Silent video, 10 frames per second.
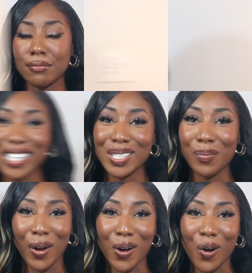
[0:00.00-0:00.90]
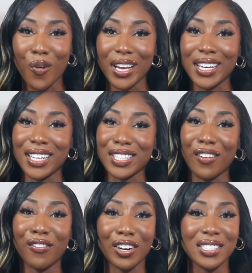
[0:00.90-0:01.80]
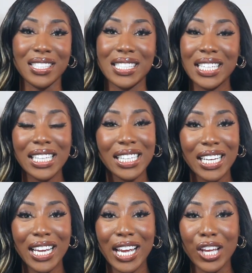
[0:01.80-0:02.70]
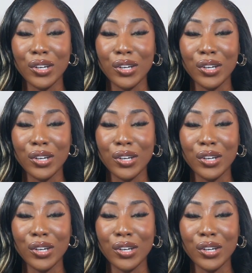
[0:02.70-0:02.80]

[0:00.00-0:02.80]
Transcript: The next pro is versatility.